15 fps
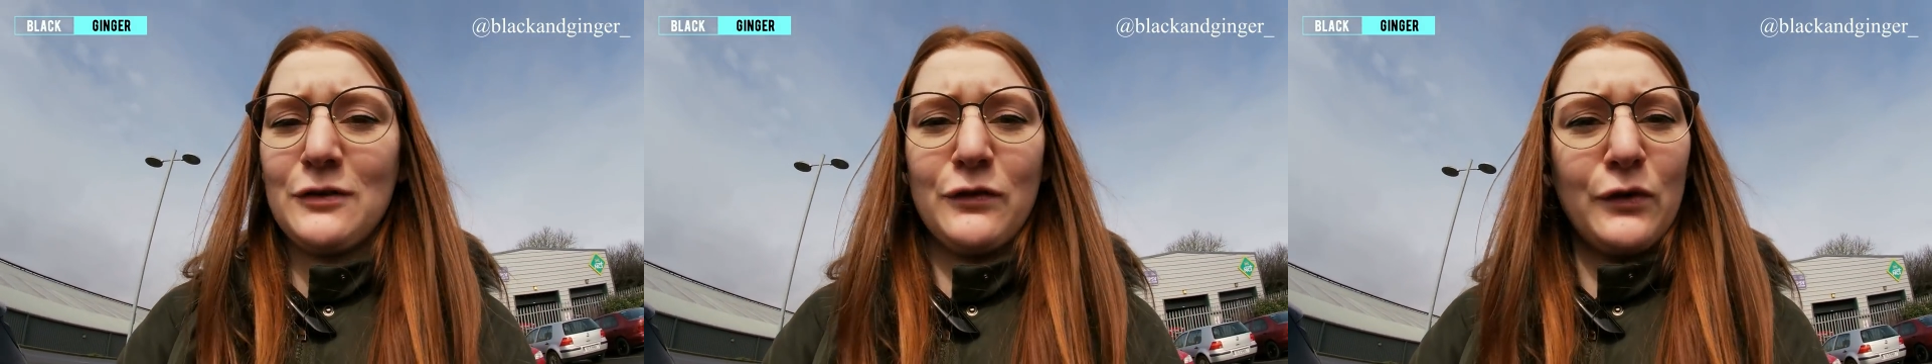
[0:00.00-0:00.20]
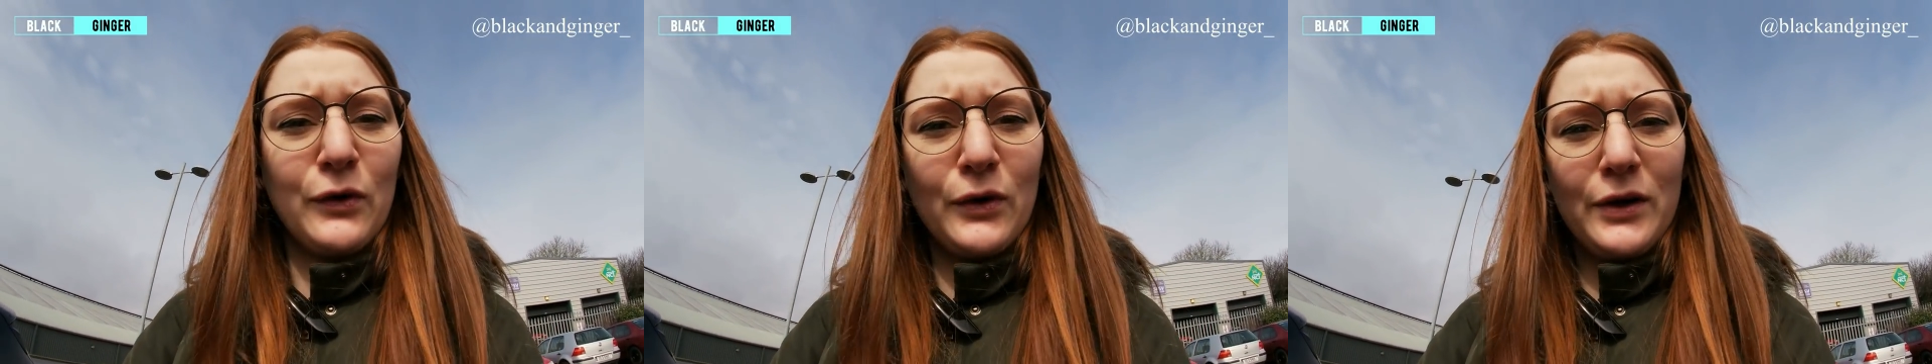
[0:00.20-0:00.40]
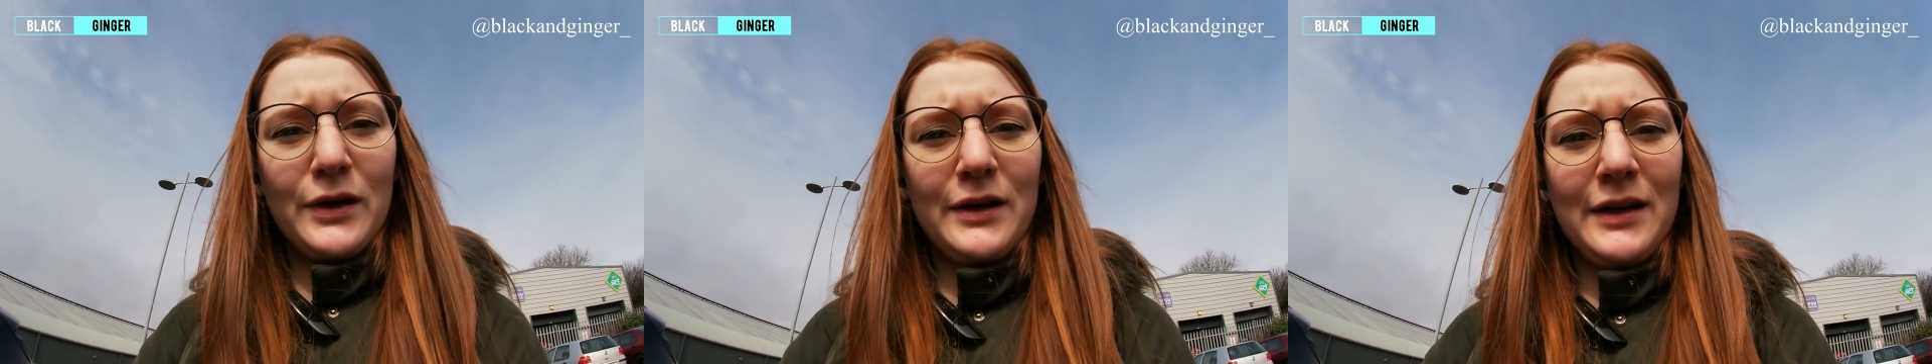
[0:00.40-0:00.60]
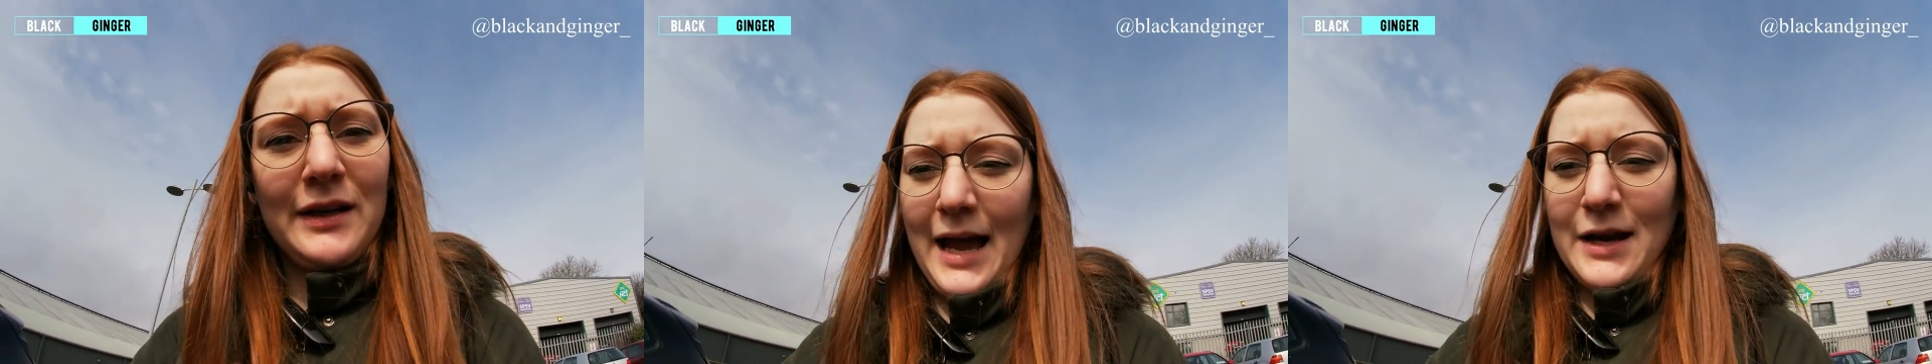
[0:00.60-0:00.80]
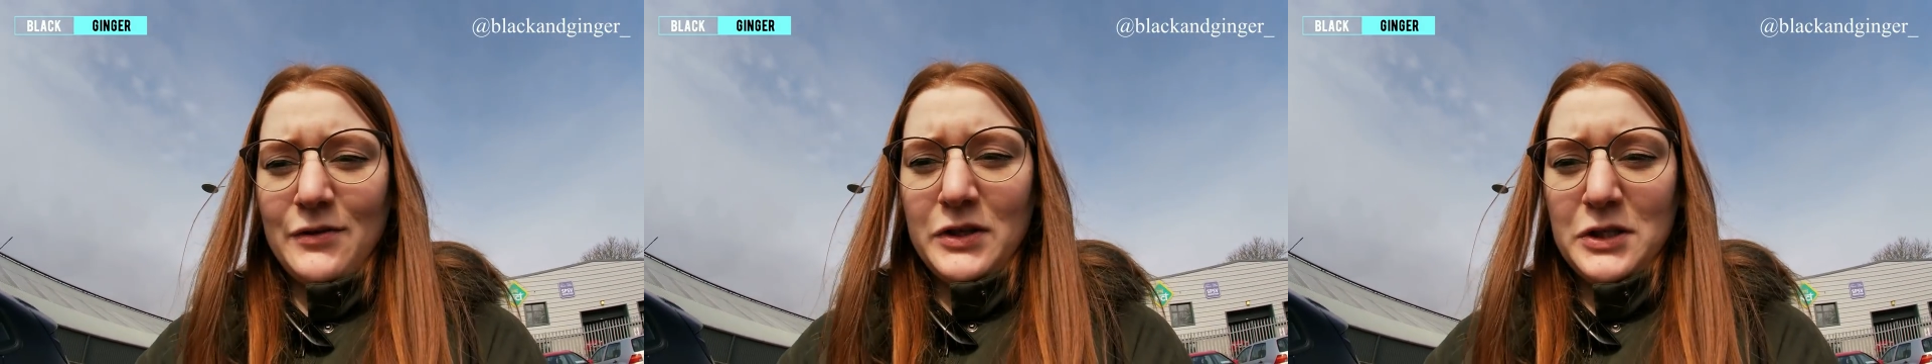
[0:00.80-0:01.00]
for
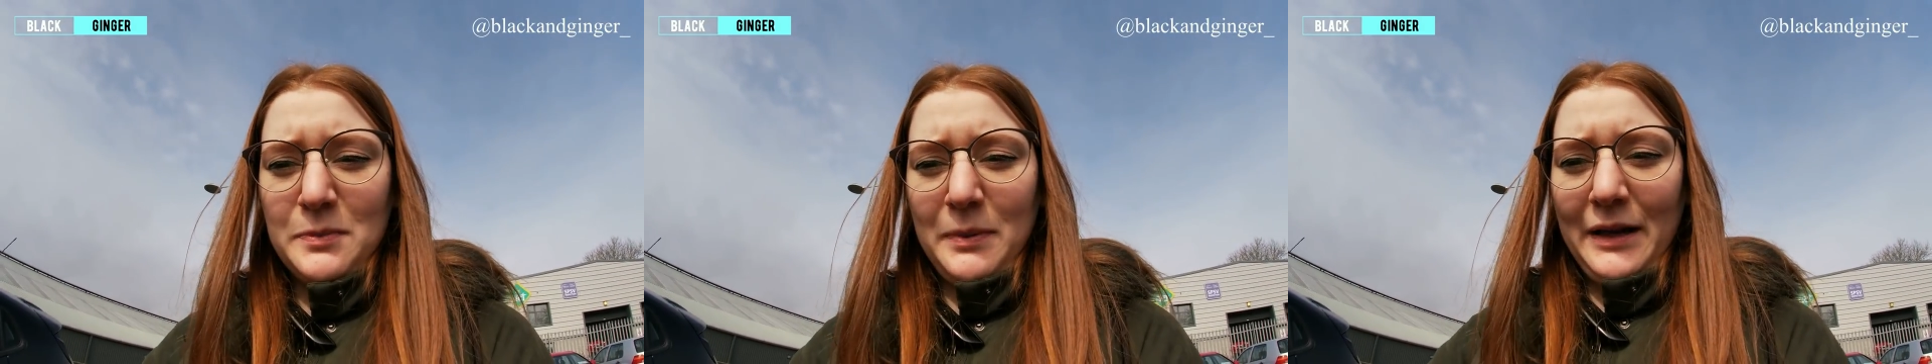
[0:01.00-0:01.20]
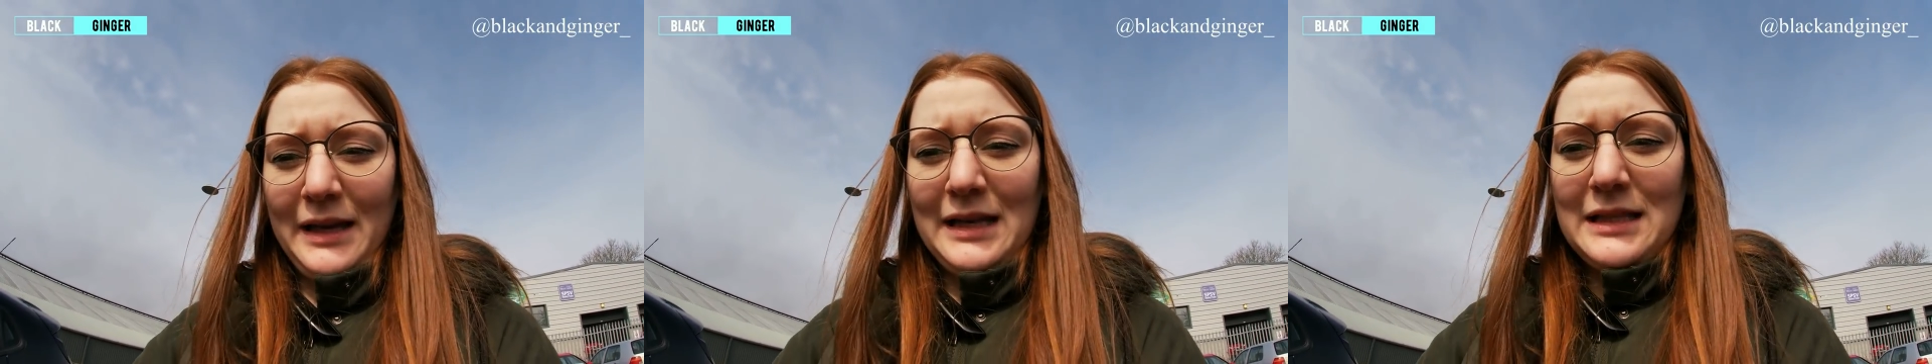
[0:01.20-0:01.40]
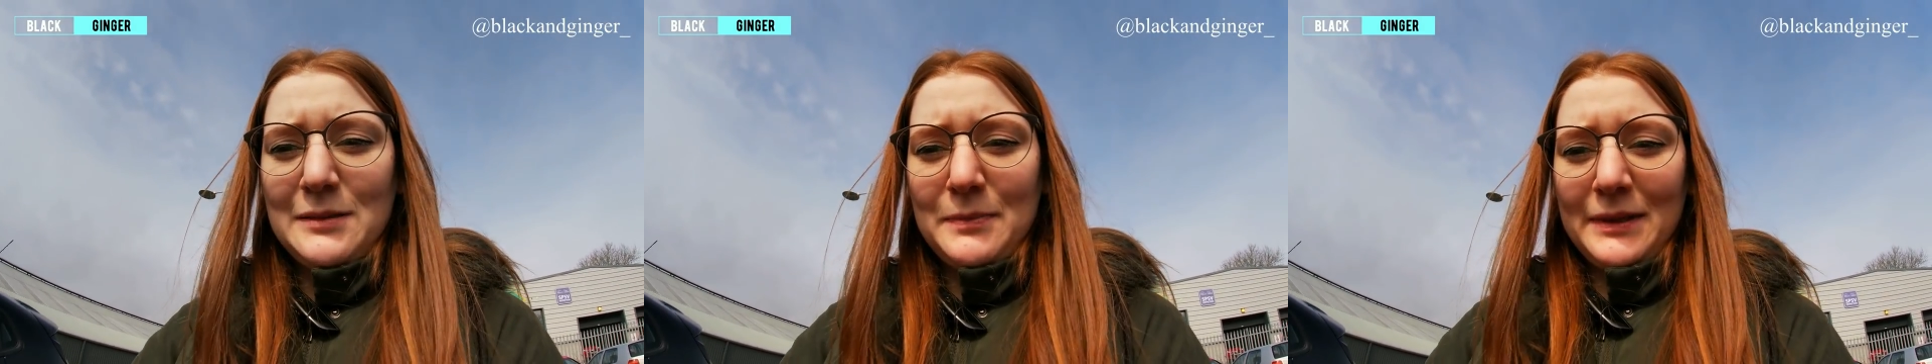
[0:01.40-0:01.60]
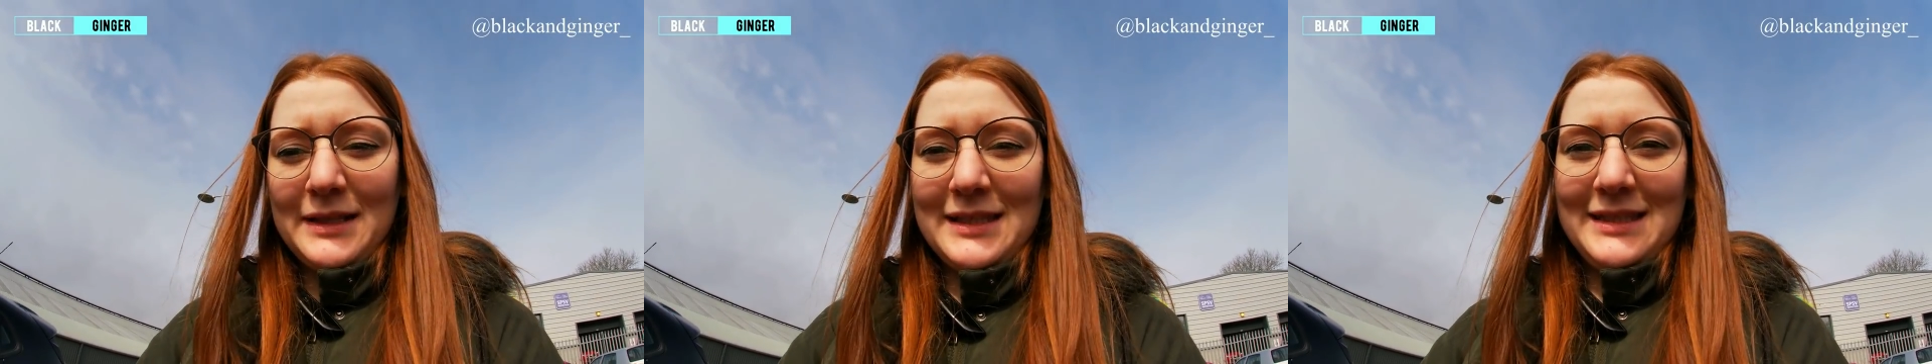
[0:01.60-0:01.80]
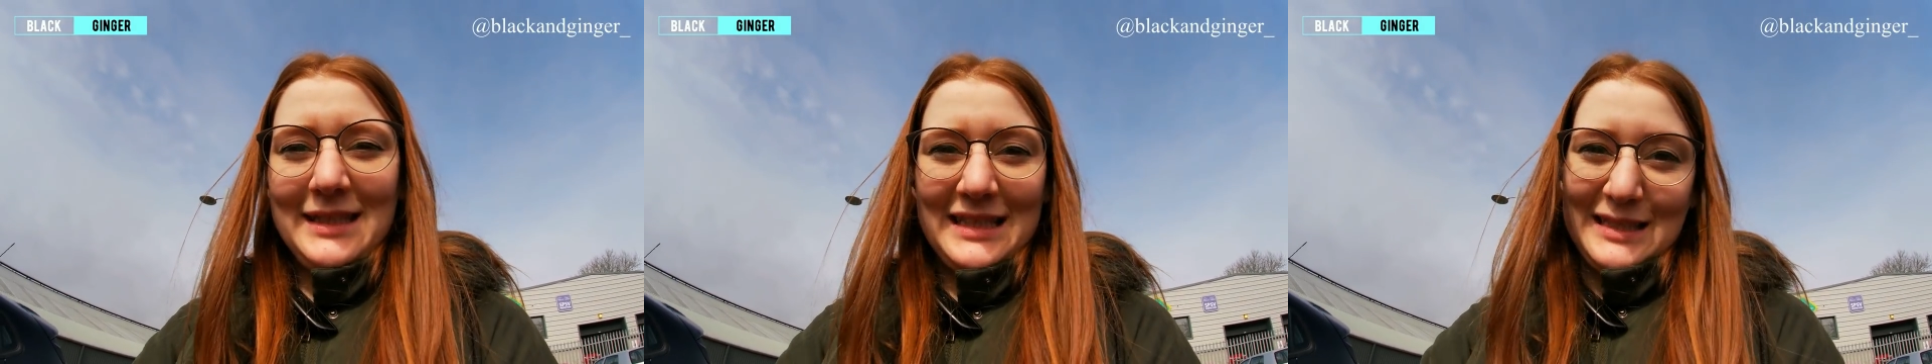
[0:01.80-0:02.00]
Irish plates
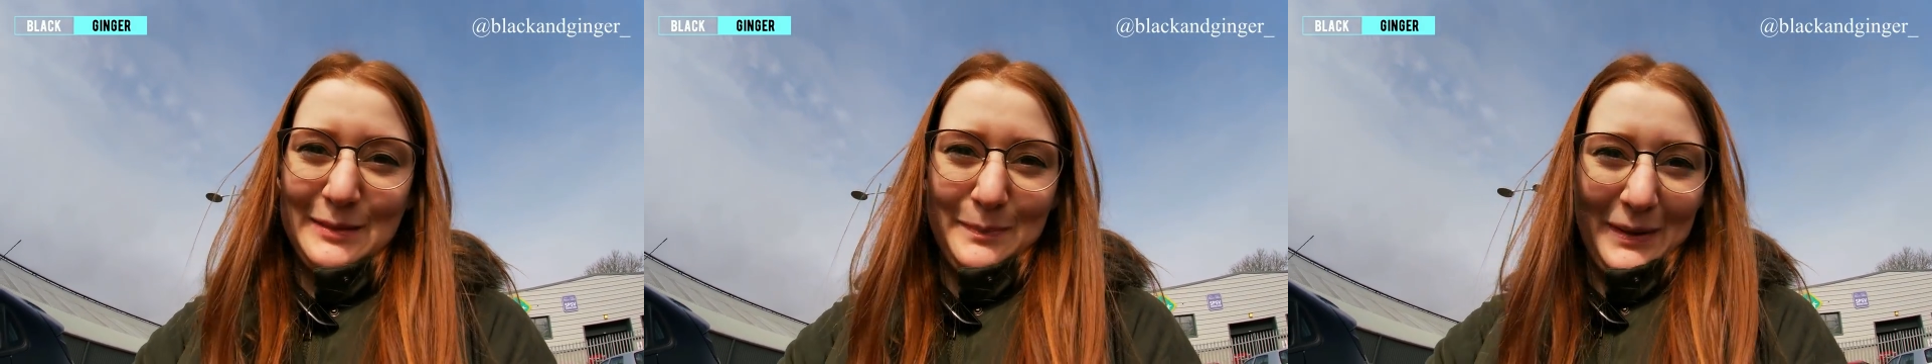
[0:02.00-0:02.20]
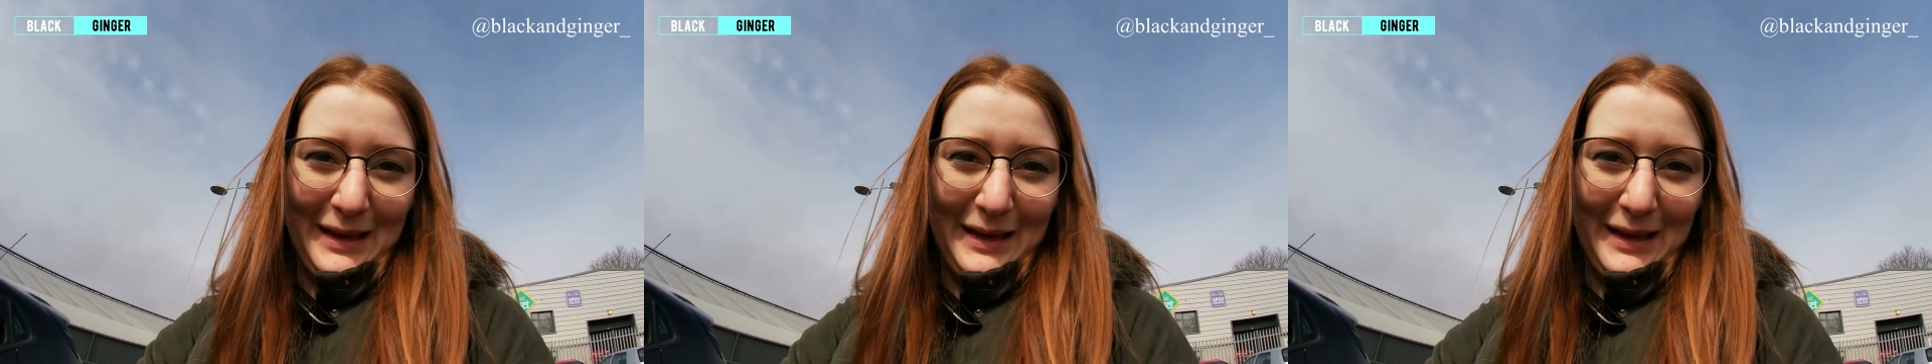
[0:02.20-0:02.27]
because this